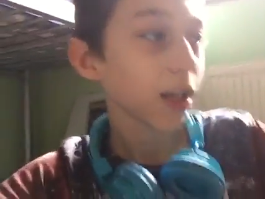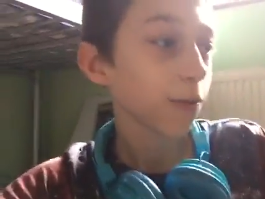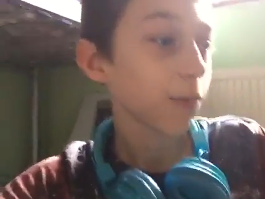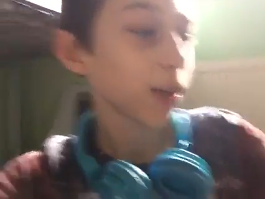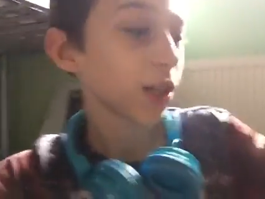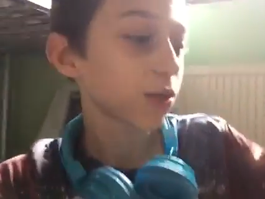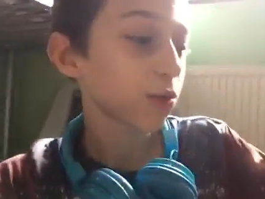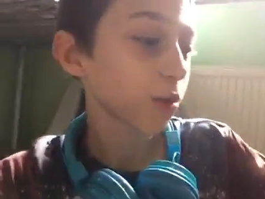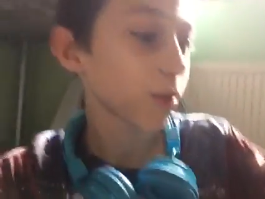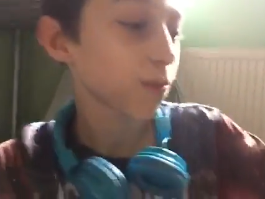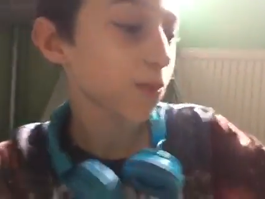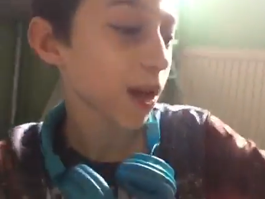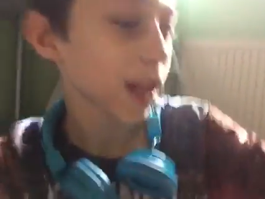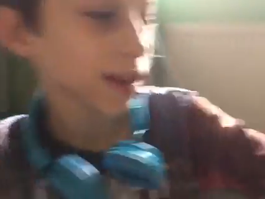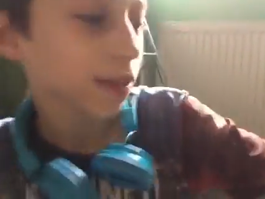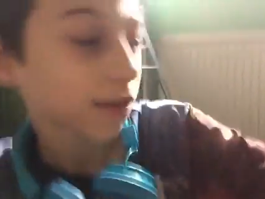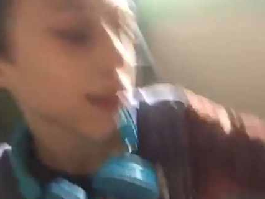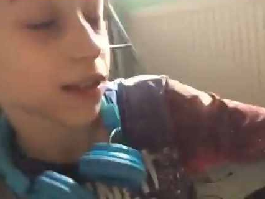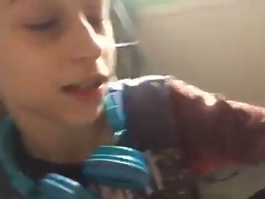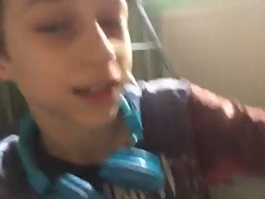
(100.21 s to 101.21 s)
which was
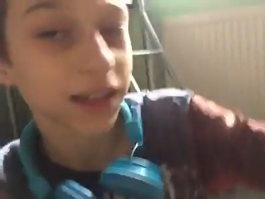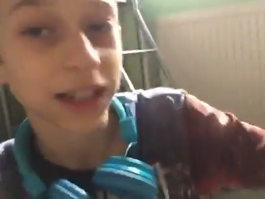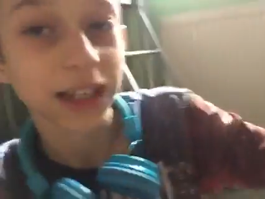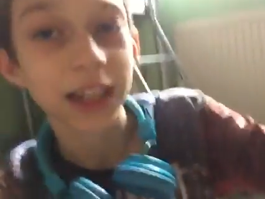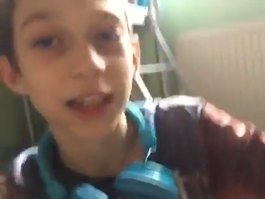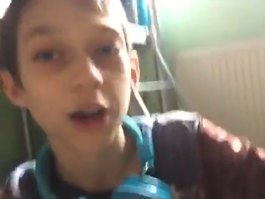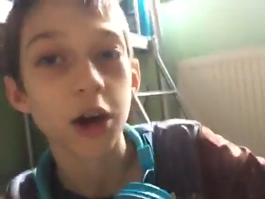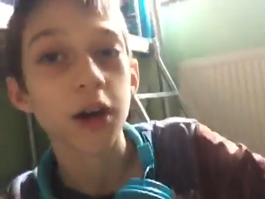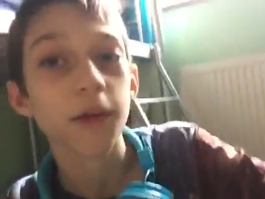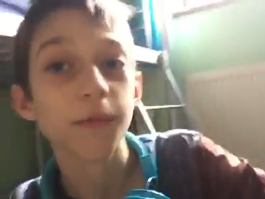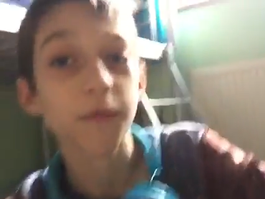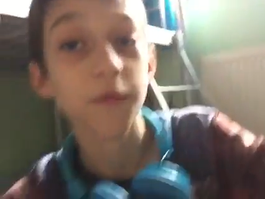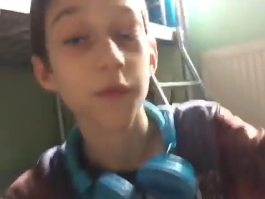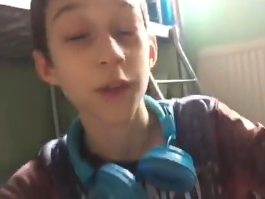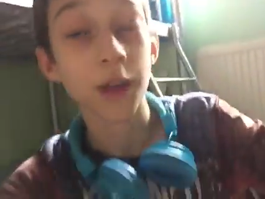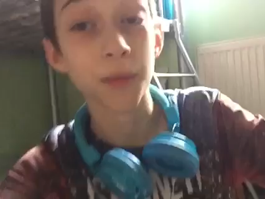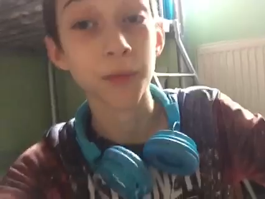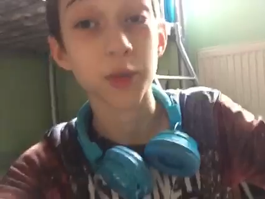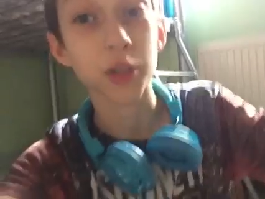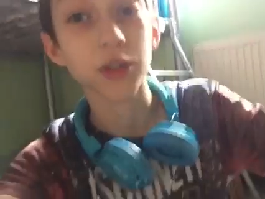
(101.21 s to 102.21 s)
basically
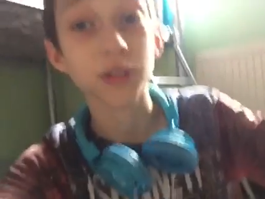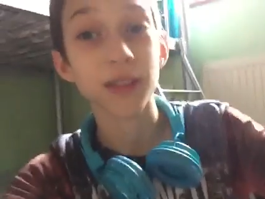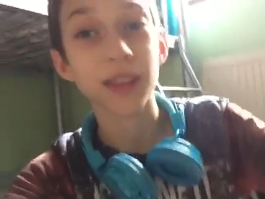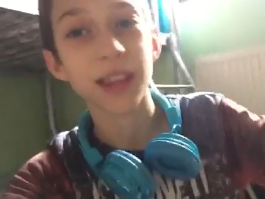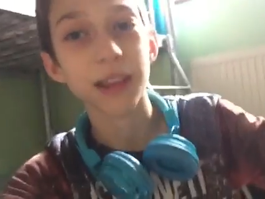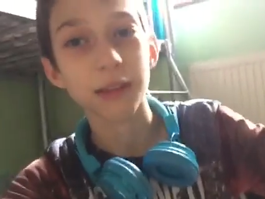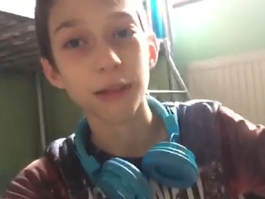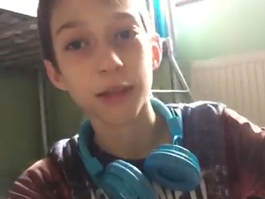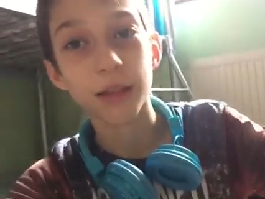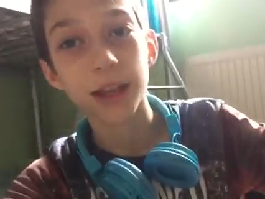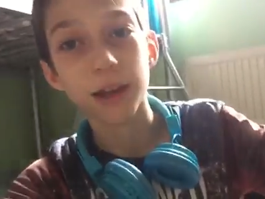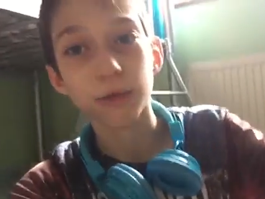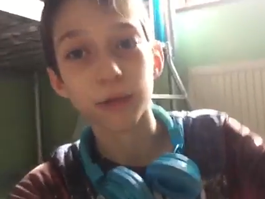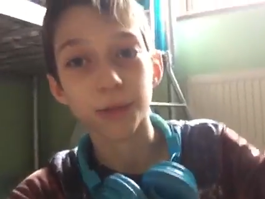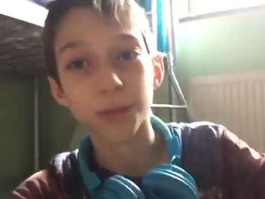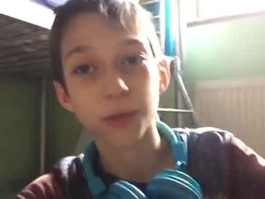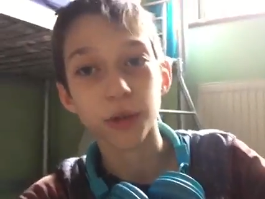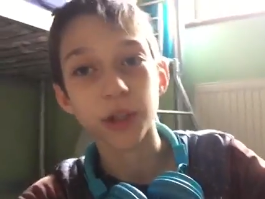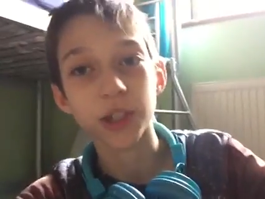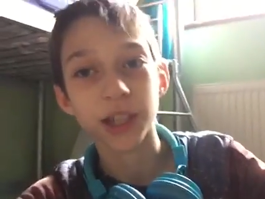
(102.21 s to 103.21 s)
there's a secret
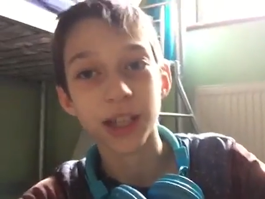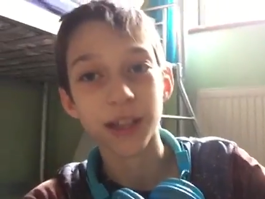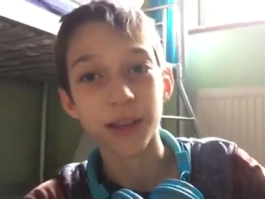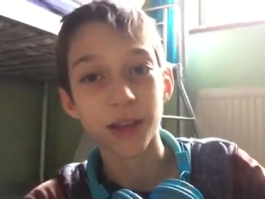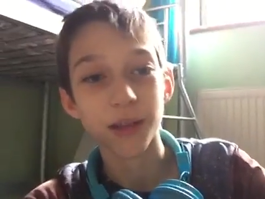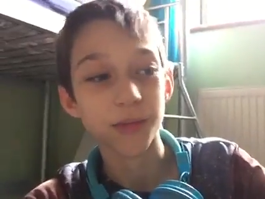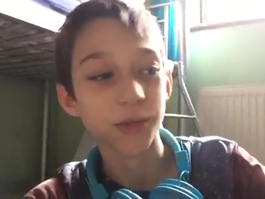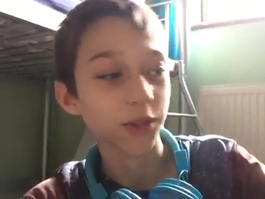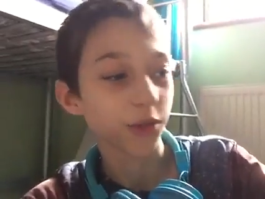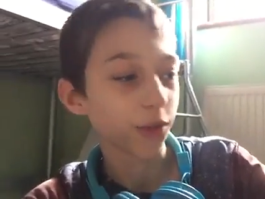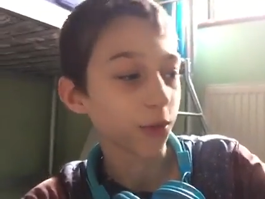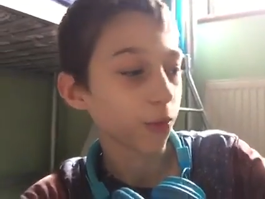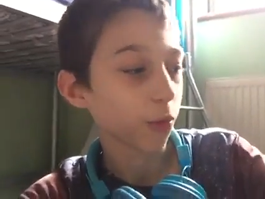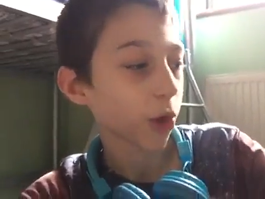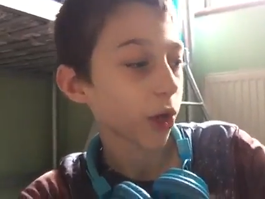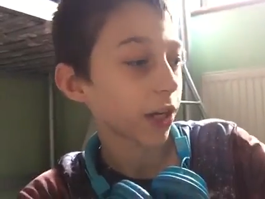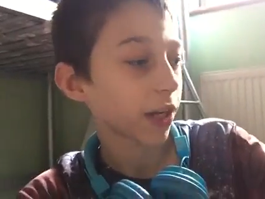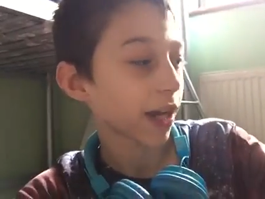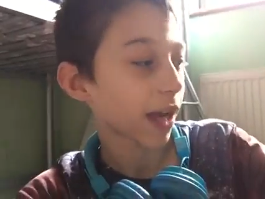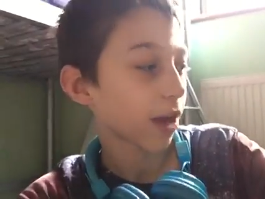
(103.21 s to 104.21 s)
project that I'm doing
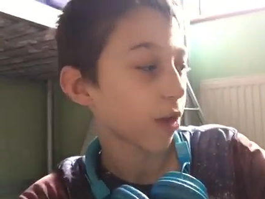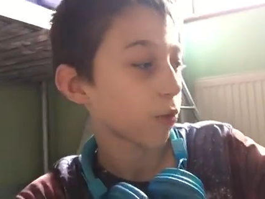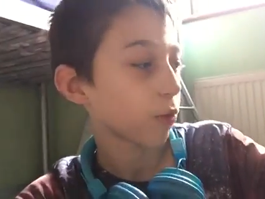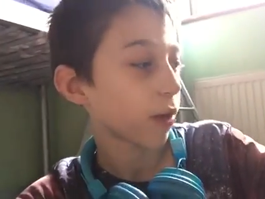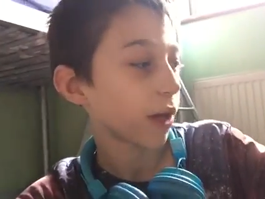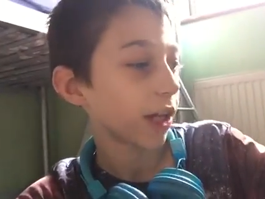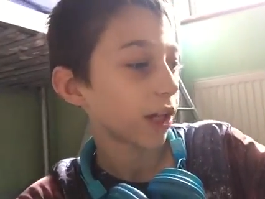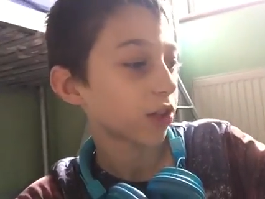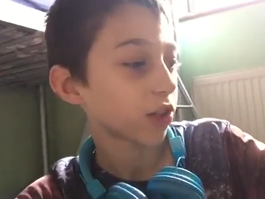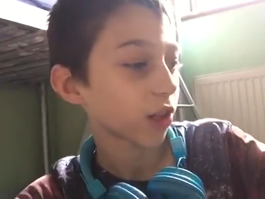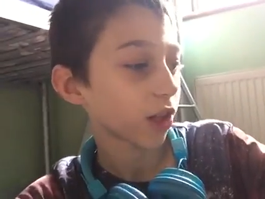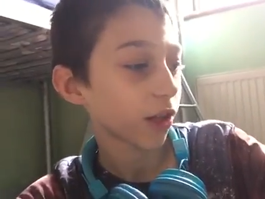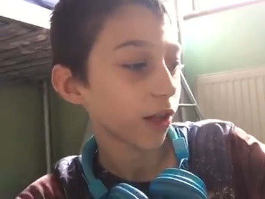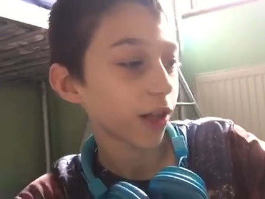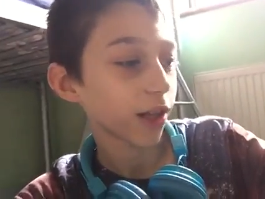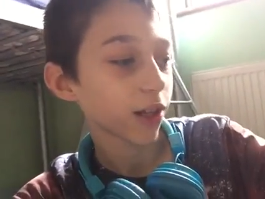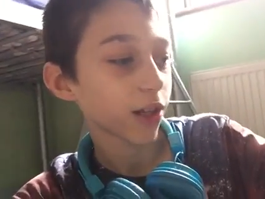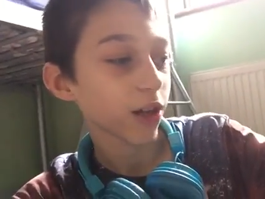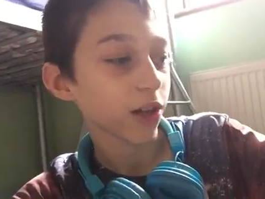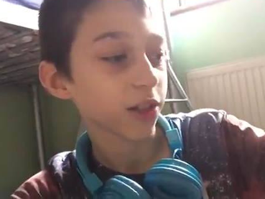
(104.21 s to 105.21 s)
right now, which
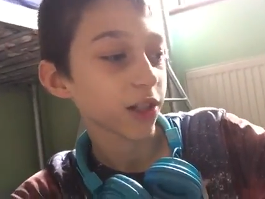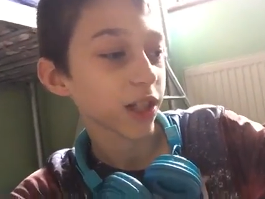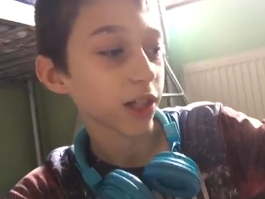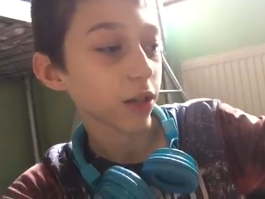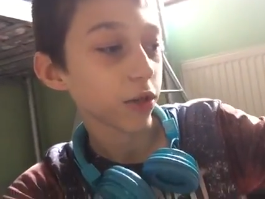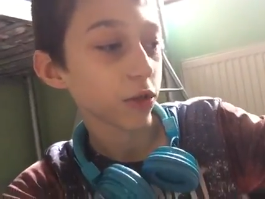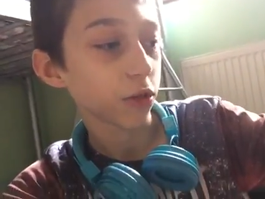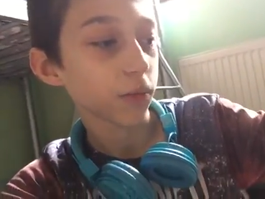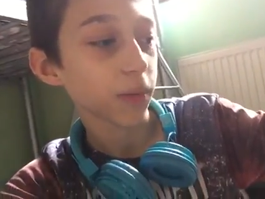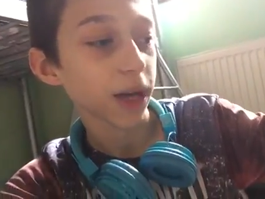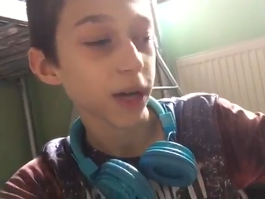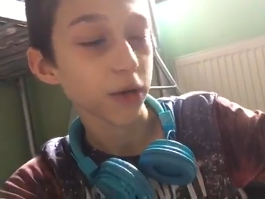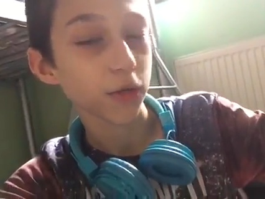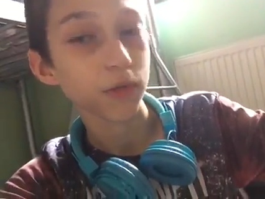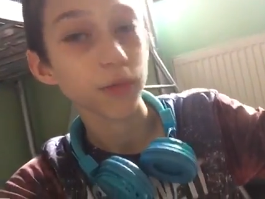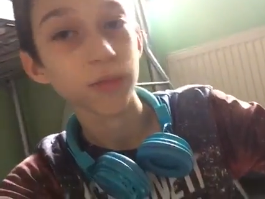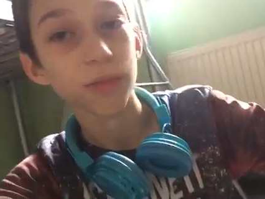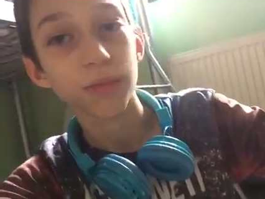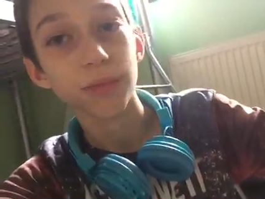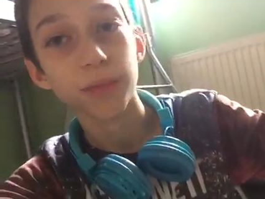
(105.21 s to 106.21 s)
I can't tell you
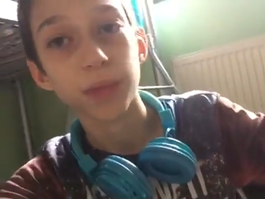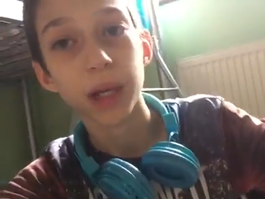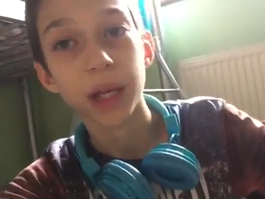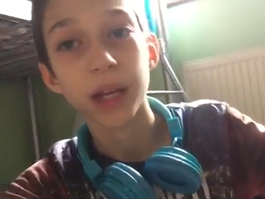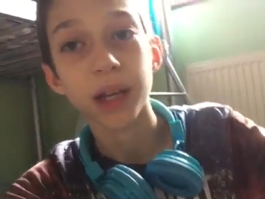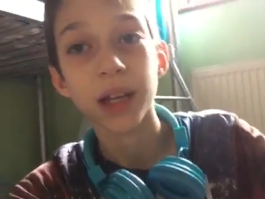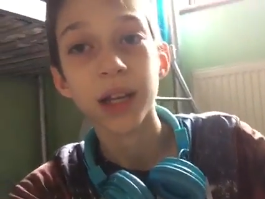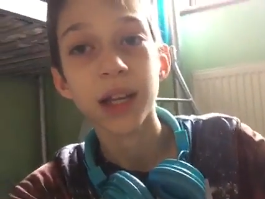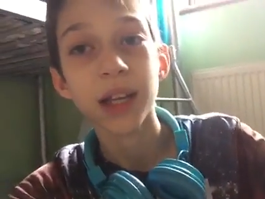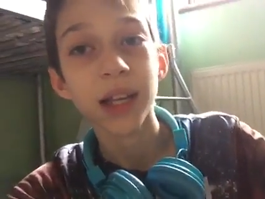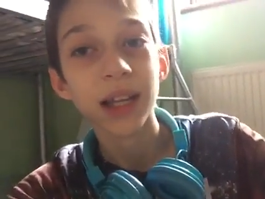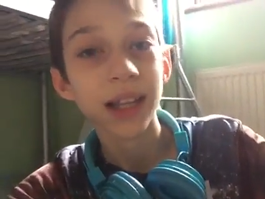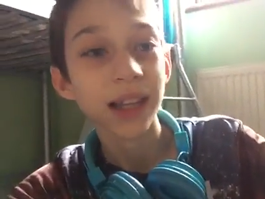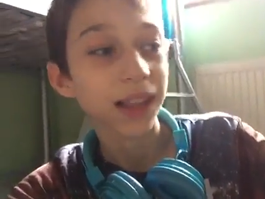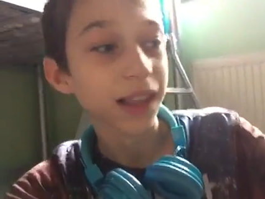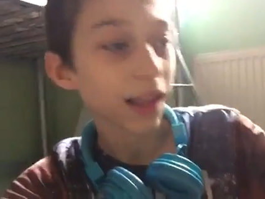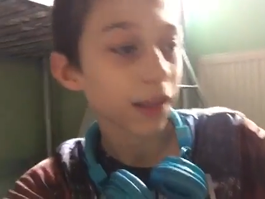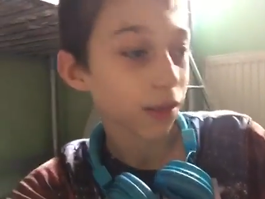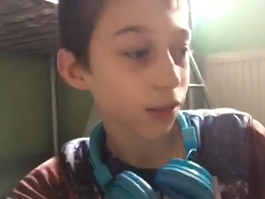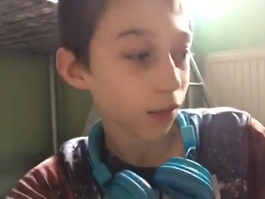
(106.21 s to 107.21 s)
about, but
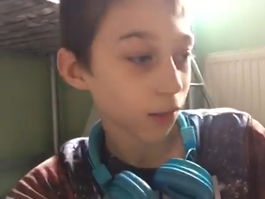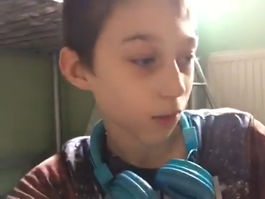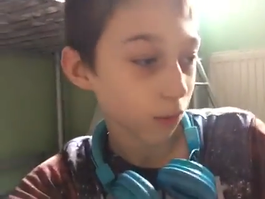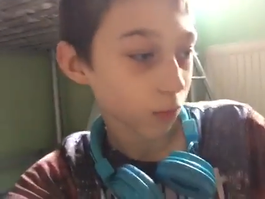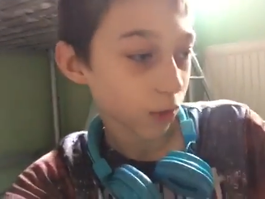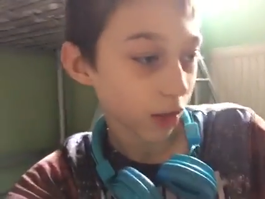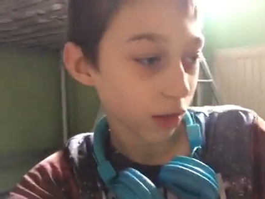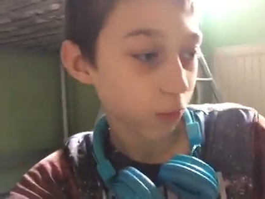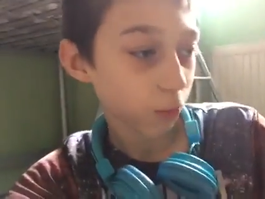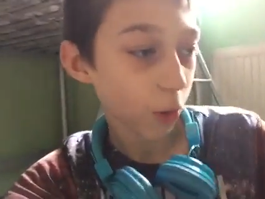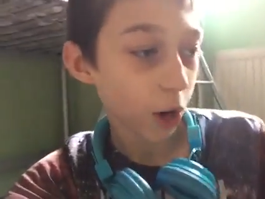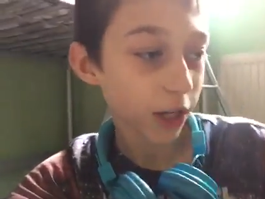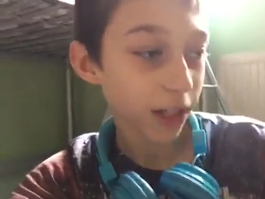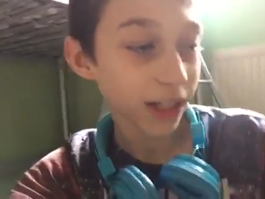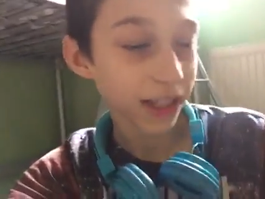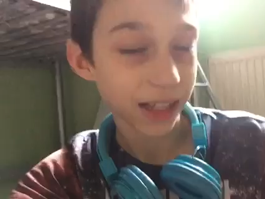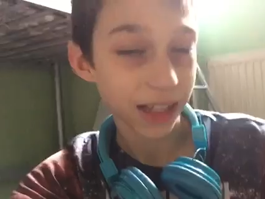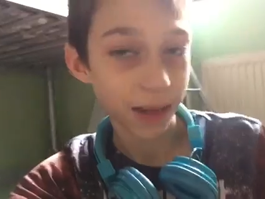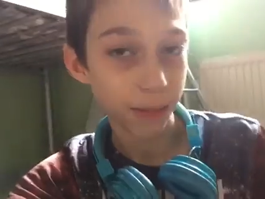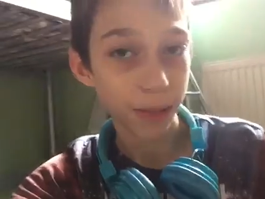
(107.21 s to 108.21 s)
there's just one
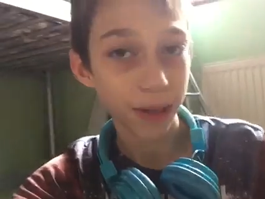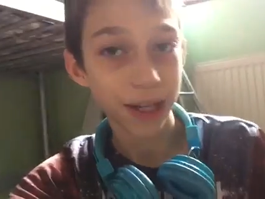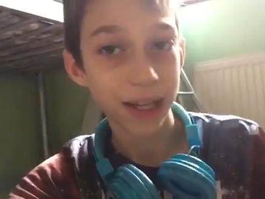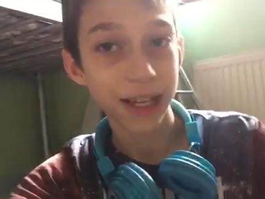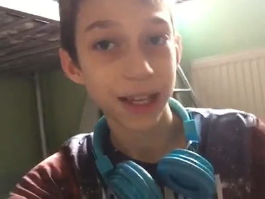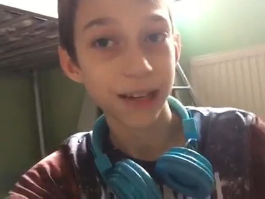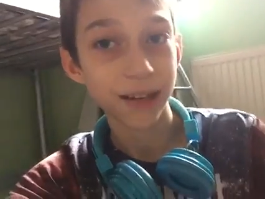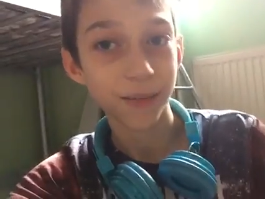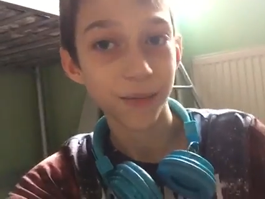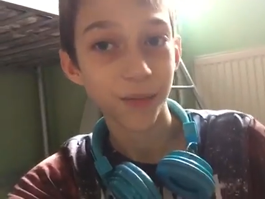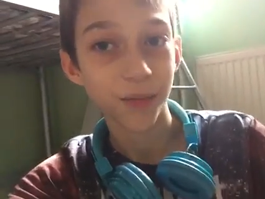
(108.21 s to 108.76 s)
clip in it